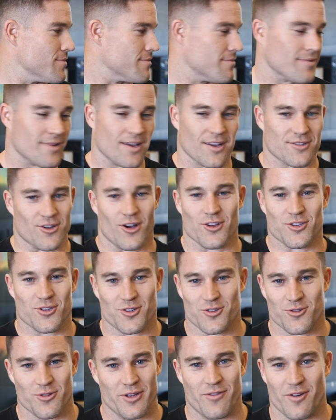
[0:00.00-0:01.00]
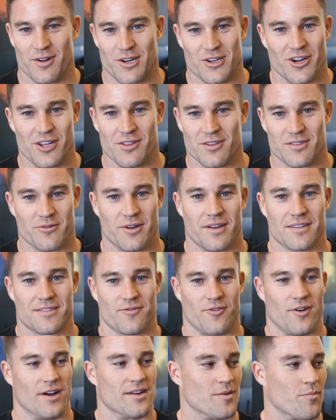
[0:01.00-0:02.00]
it's also just really fun to train this way. It's
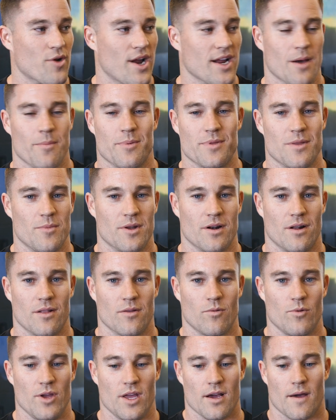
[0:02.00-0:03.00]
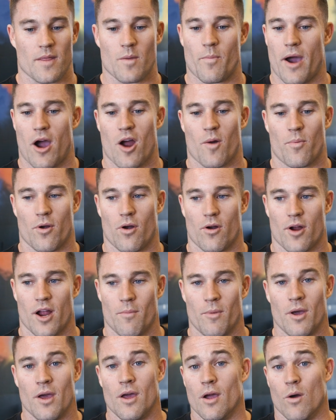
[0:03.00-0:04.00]
fun to break up in the middle of the week on the power program.
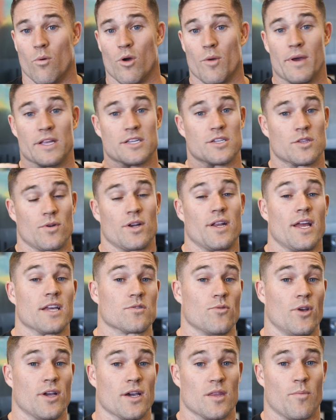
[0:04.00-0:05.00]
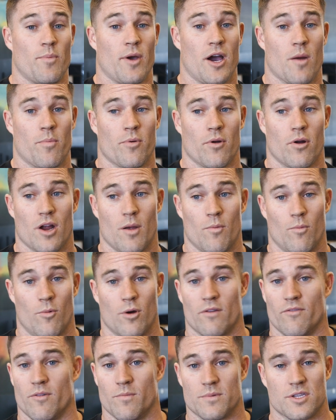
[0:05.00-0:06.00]
We bench 3 days a week on the power program. One
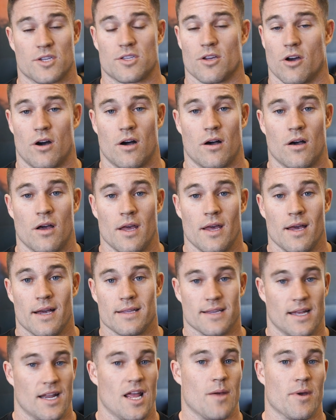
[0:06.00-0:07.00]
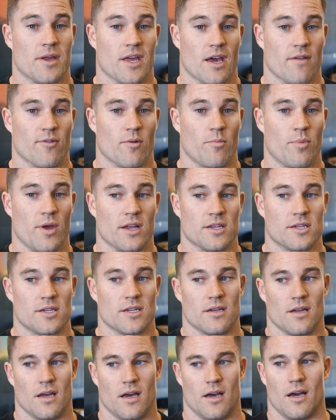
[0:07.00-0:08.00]
of them is just all dynamic effort bench.
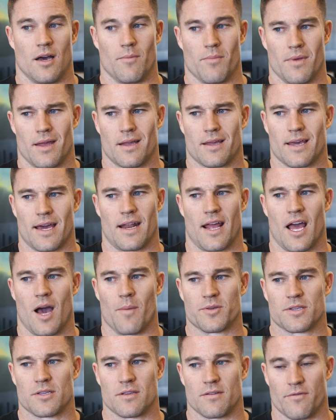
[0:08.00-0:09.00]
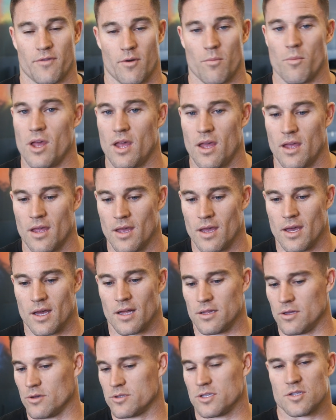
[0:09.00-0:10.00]
It kind of helps for me,
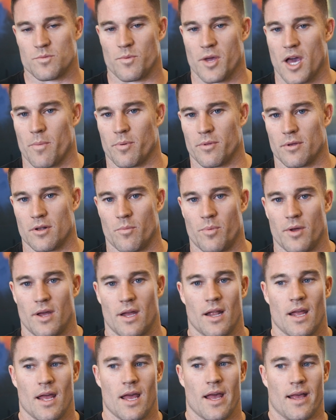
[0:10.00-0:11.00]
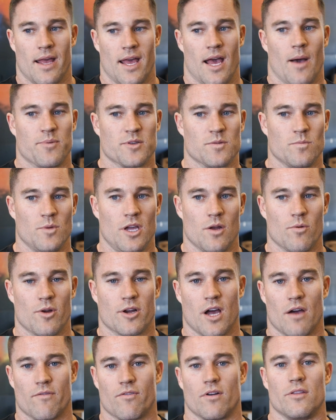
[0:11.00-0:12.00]
loosens me up a little bit, helps me
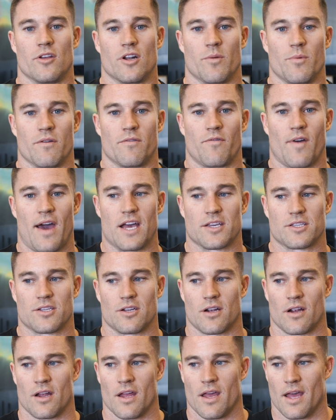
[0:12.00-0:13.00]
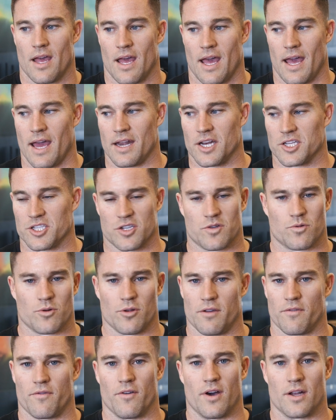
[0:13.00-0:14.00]
recover a little bit faster, and it's just
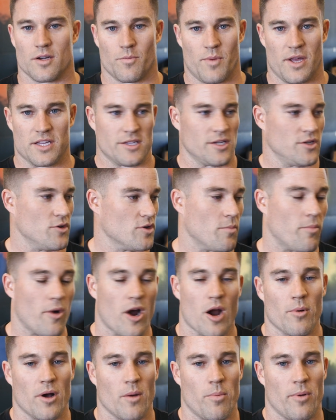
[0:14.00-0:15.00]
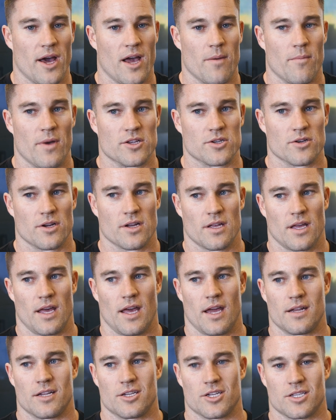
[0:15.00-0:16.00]
really fun. You're basically doing a barbell plyometric,
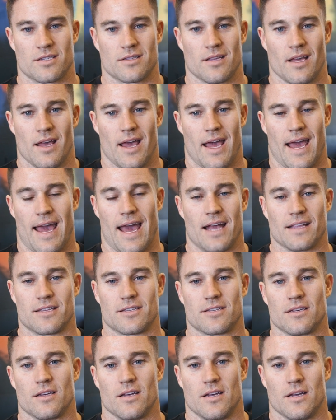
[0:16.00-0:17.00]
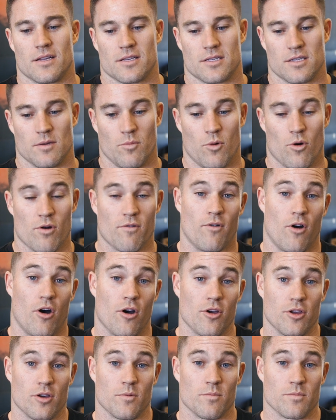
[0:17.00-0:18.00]
and it just adds some more
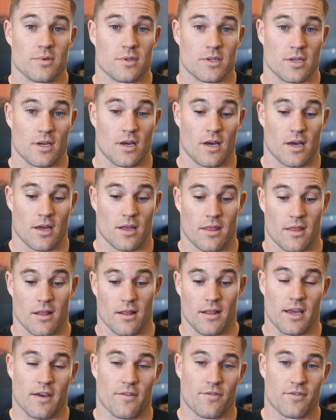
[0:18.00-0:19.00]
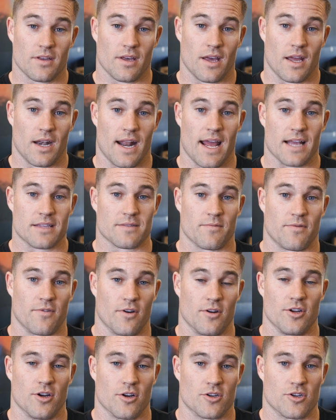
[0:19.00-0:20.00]
volume to the lift, and it adds some
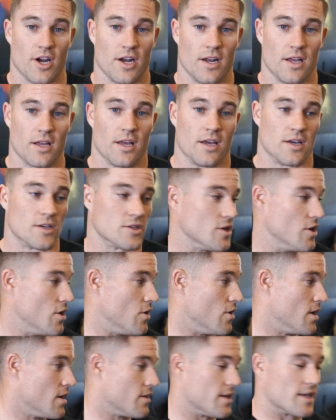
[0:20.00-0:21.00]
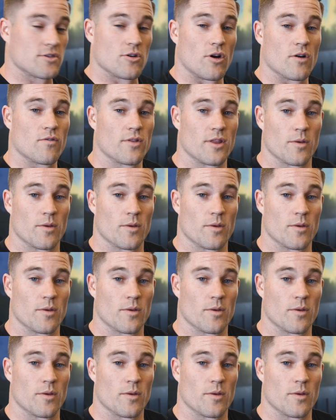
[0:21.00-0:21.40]
fun to your training. So let's go over the